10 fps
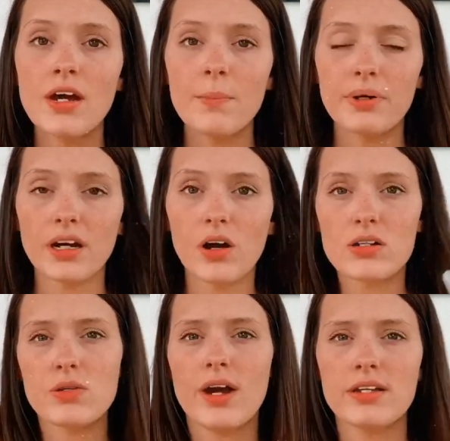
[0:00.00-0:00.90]
but I
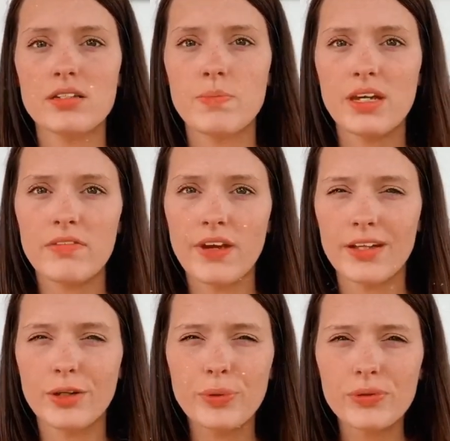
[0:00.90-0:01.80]
also had to be
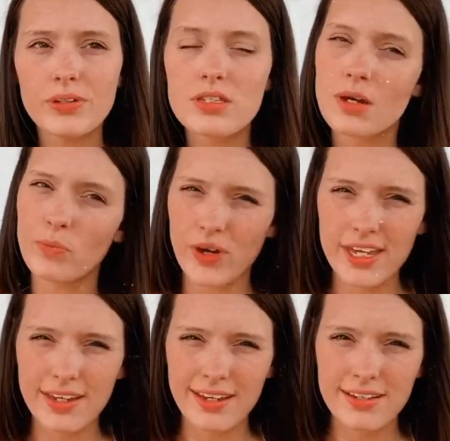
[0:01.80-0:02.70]
available some
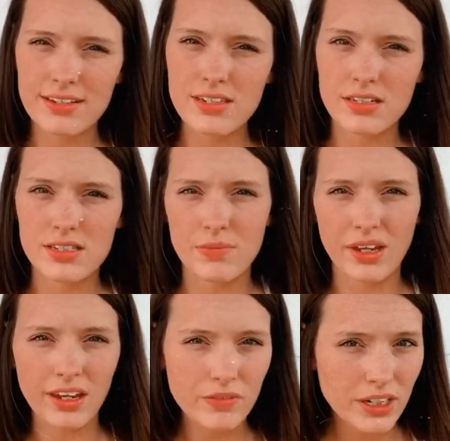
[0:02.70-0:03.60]
weekends and some
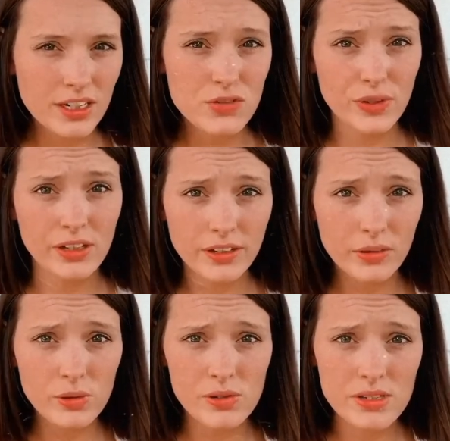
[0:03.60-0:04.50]
evenings for
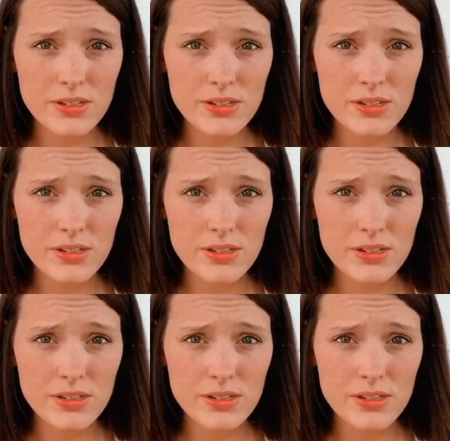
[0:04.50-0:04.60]
clinicals.